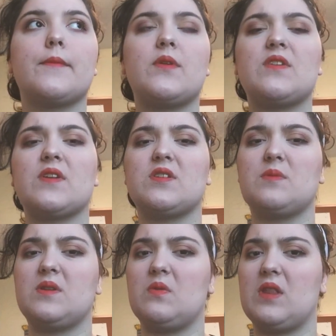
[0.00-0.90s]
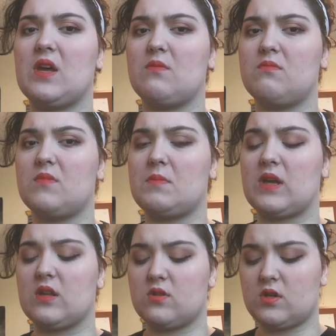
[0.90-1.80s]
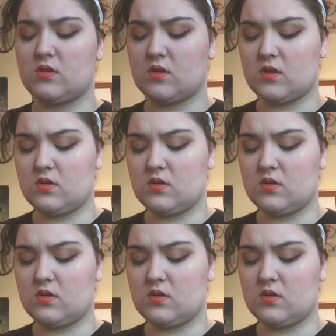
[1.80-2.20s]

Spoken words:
I wonder if I should be doing that. I might get dry sock.